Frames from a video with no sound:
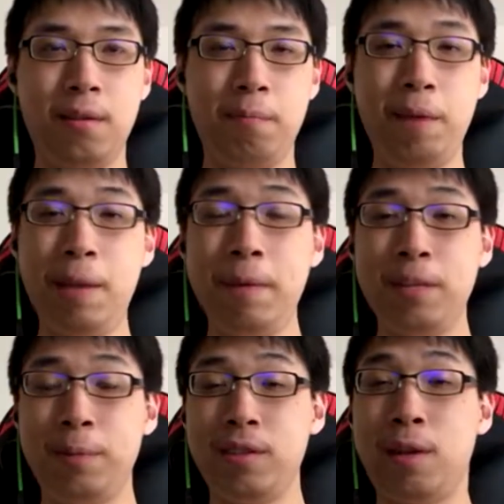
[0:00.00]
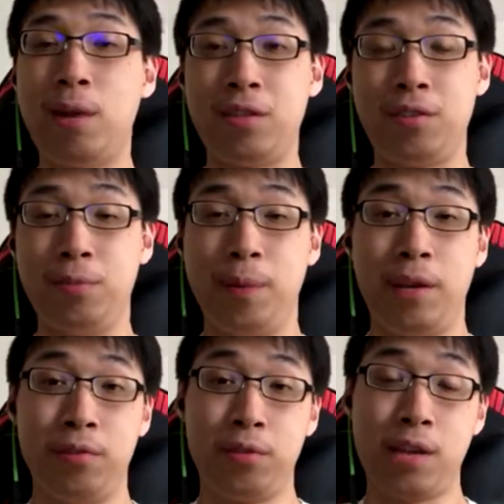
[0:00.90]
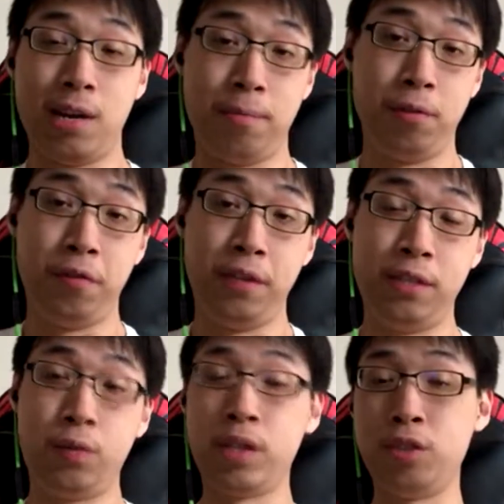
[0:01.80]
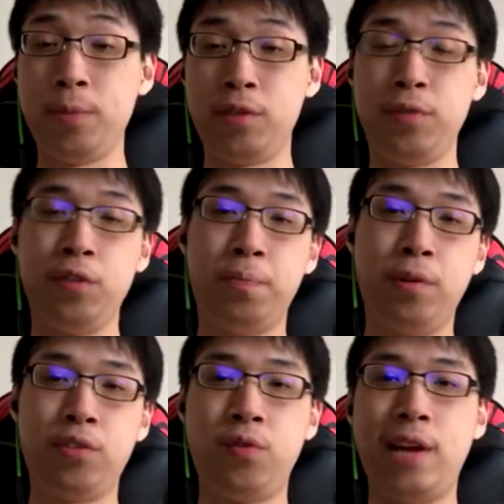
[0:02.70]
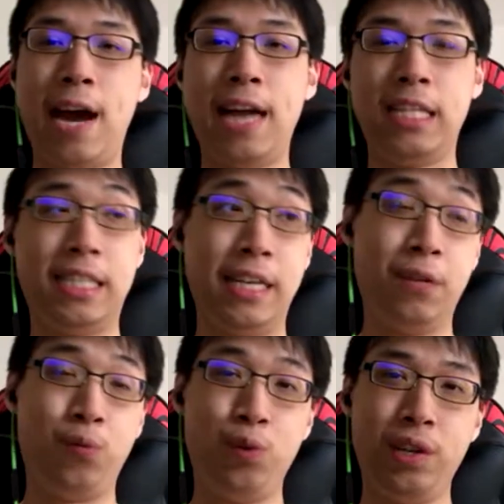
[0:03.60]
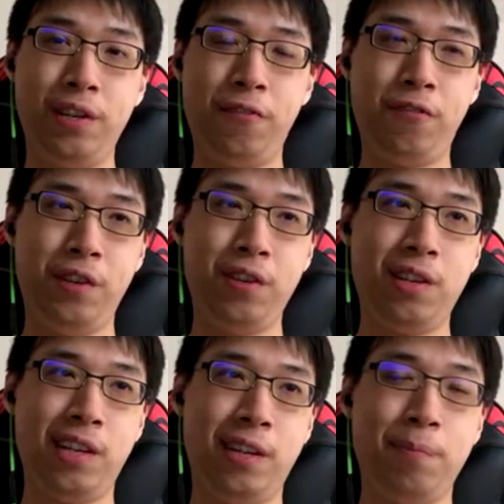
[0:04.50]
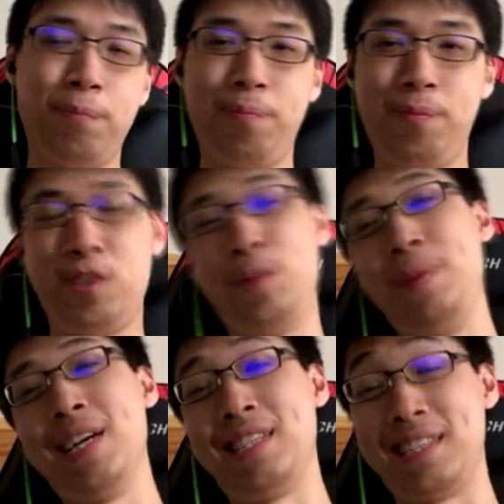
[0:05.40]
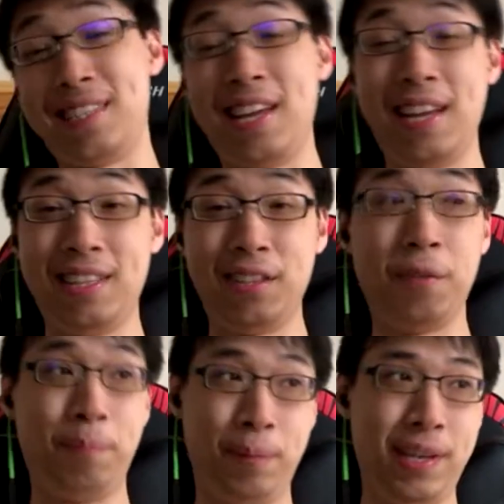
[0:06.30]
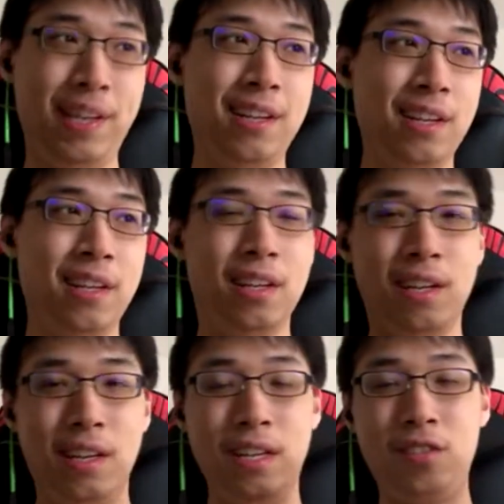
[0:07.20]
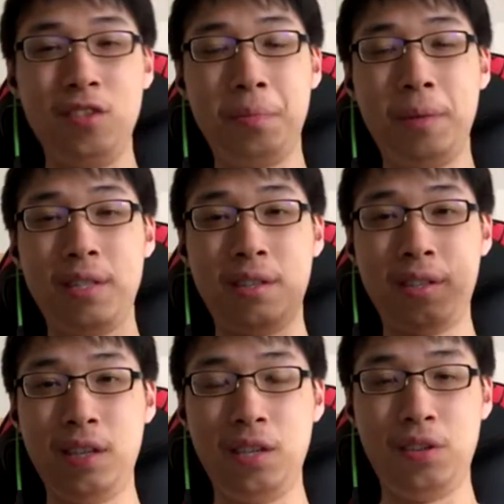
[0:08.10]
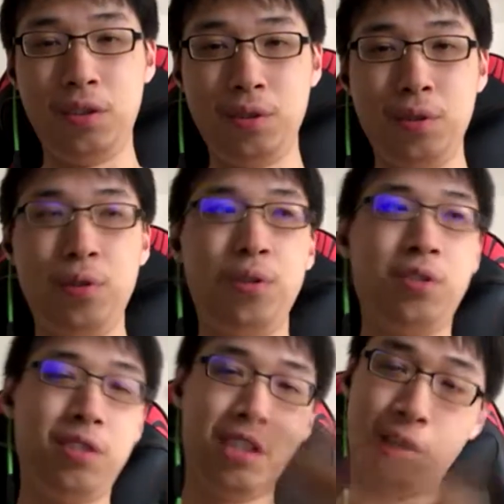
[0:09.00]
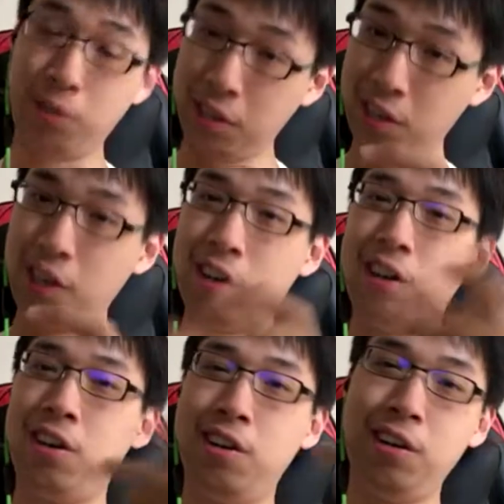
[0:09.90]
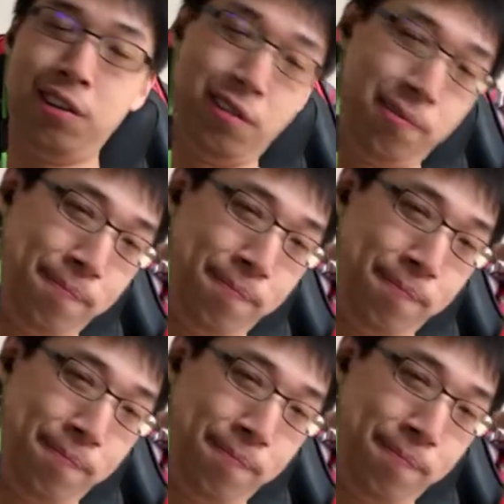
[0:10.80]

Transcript: maybe it's because I watched too many of those kind of movies, read too much of those books already, I didn't really feel like it could be as exciting as it could be. It's just basically you, secret guard,